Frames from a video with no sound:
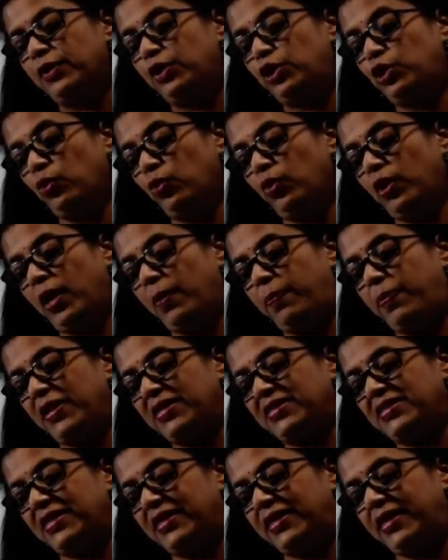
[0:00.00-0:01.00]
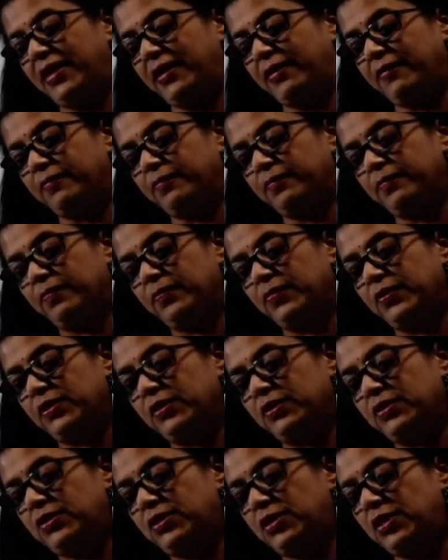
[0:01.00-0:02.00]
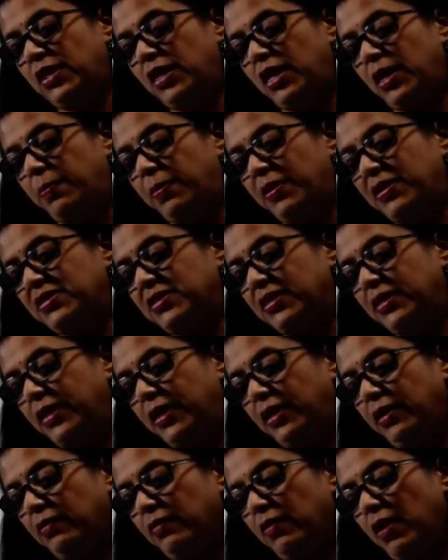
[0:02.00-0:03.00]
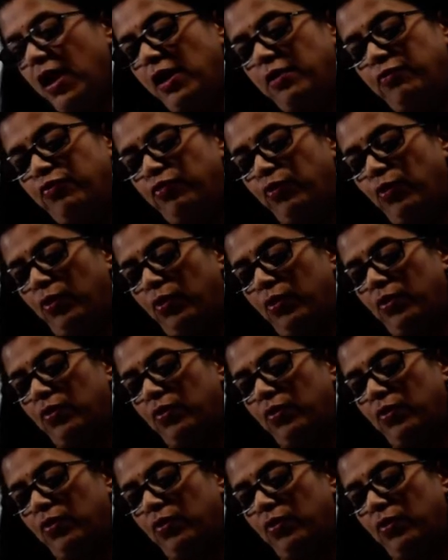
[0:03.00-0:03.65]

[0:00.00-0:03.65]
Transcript: 2 representing, 3 representing, and 4.